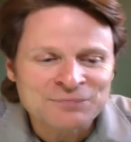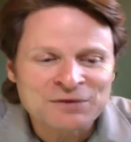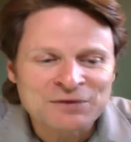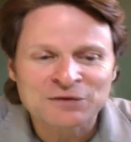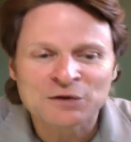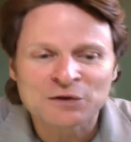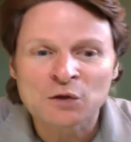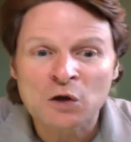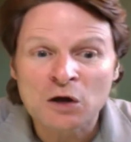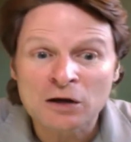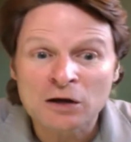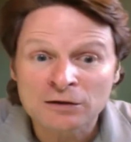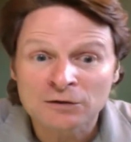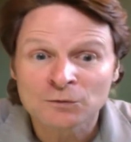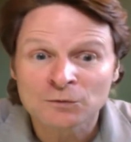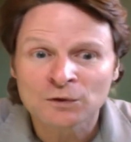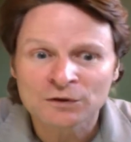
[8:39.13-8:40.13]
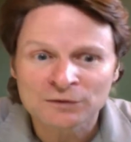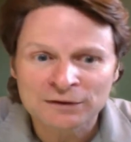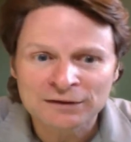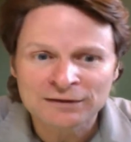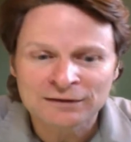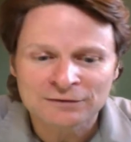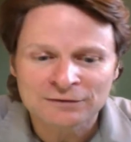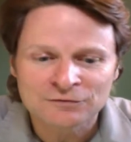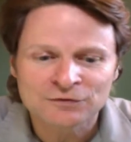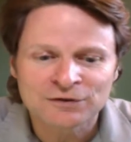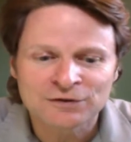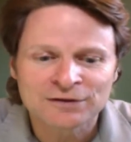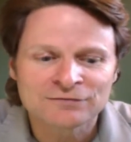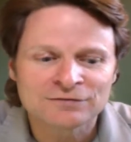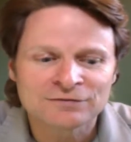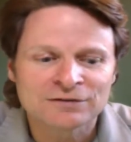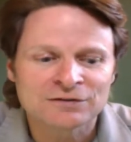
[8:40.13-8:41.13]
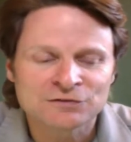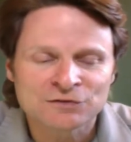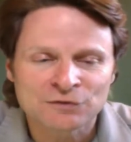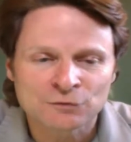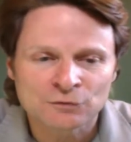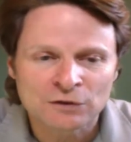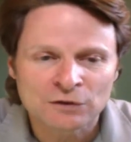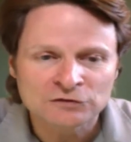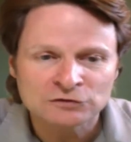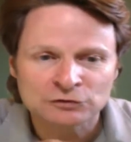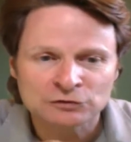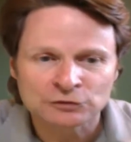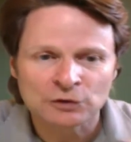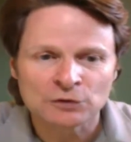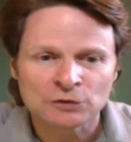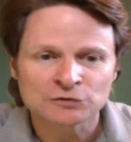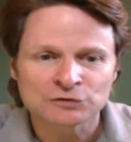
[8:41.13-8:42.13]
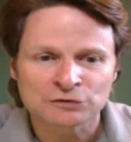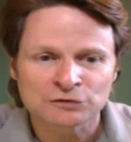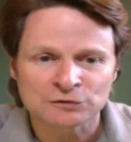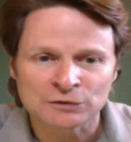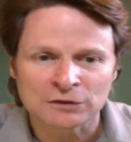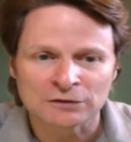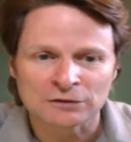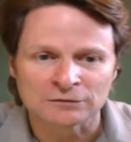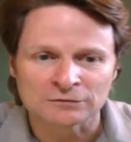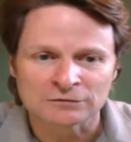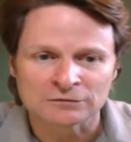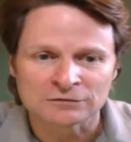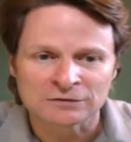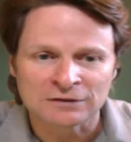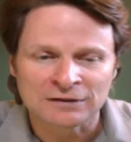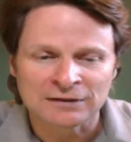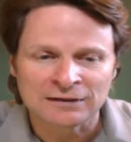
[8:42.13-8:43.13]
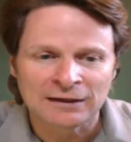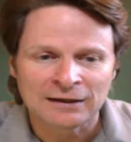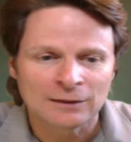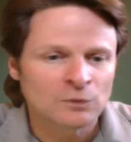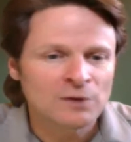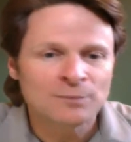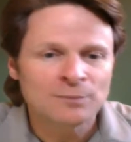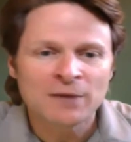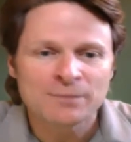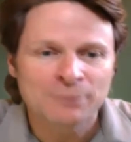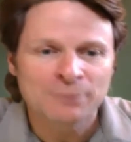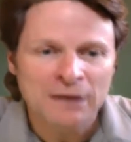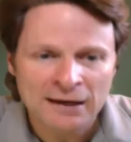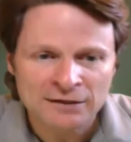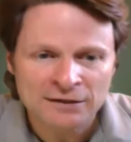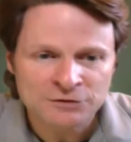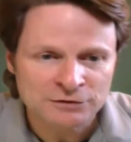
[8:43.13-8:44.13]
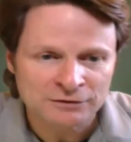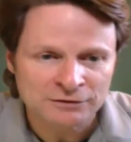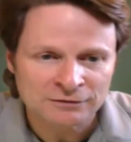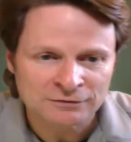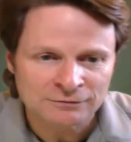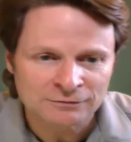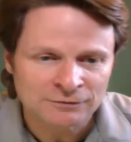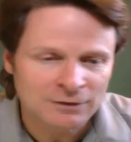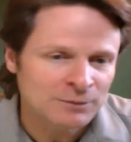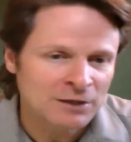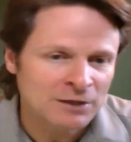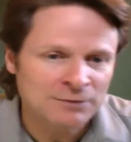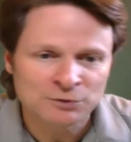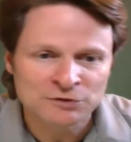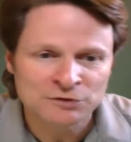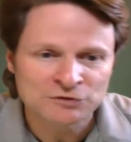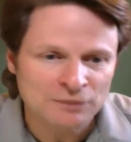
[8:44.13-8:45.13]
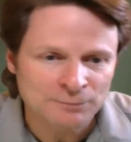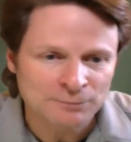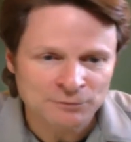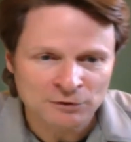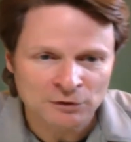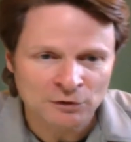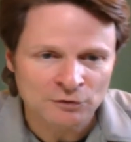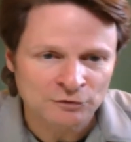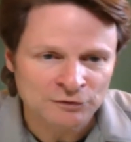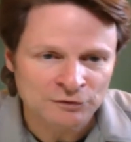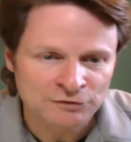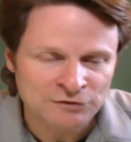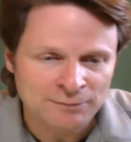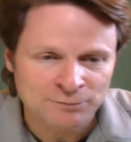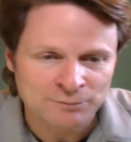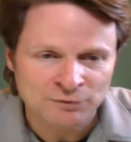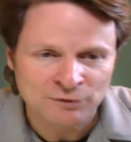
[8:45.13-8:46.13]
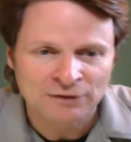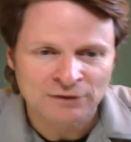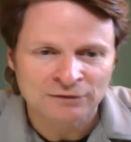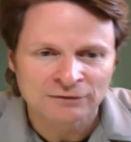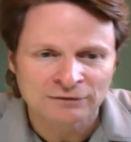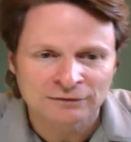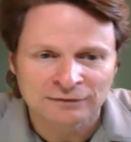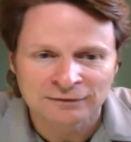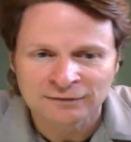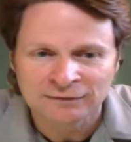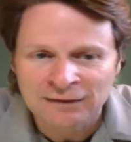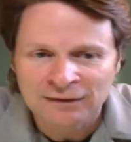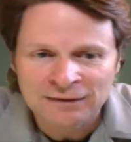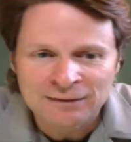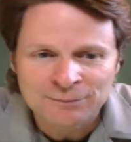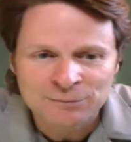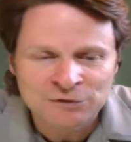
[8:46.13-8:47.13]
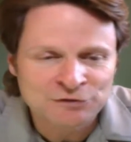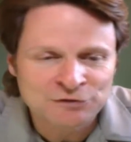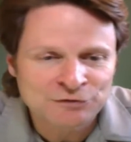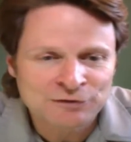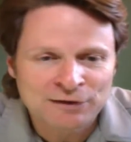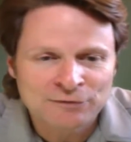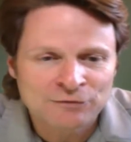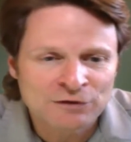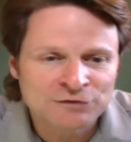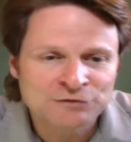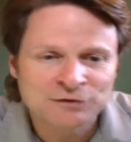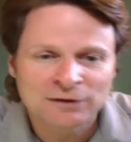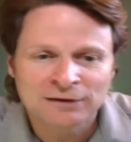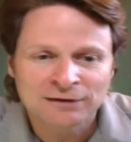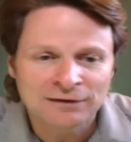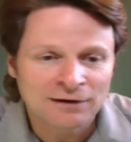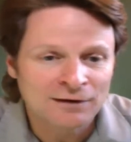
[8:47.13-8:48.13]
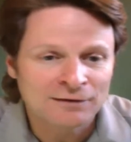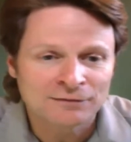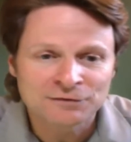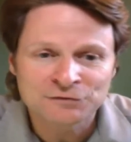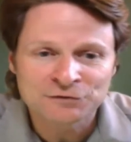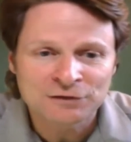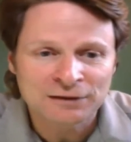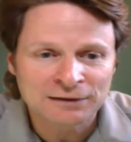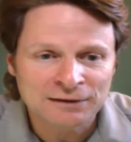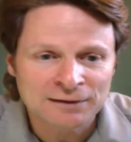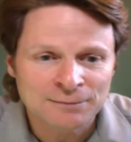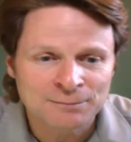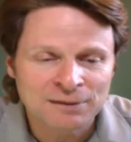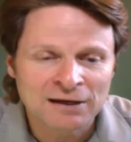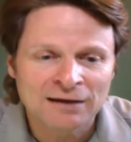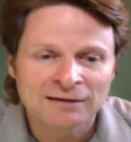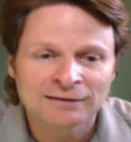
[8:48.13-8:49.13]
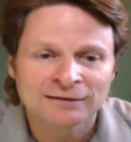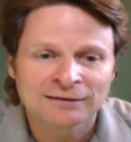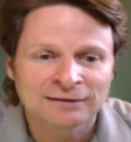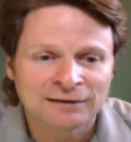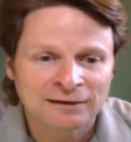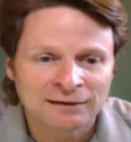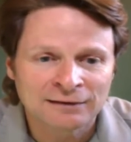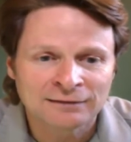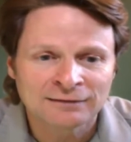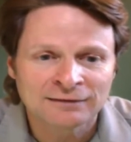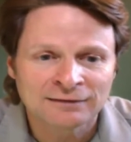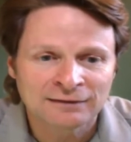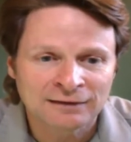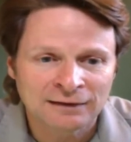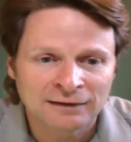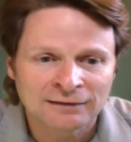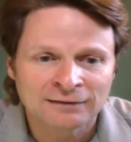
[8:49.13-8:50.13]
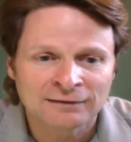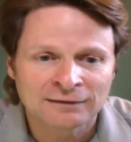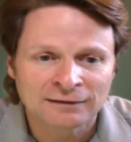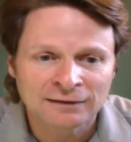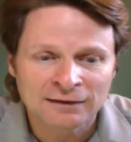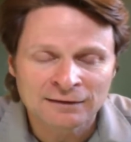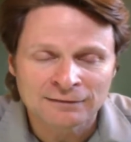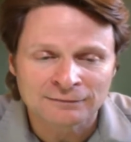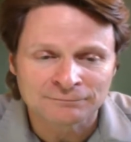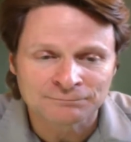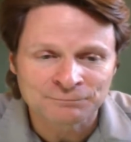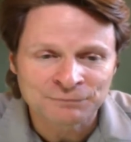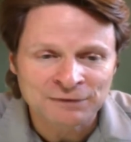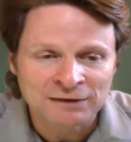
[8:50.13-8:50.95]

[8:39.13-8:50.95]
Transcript: And the longer we're in unforgiveness, the rust grows and grows. And we may patch it, we may put something over it temporarily, but just like rust on a car, it's going to come back again and again and again.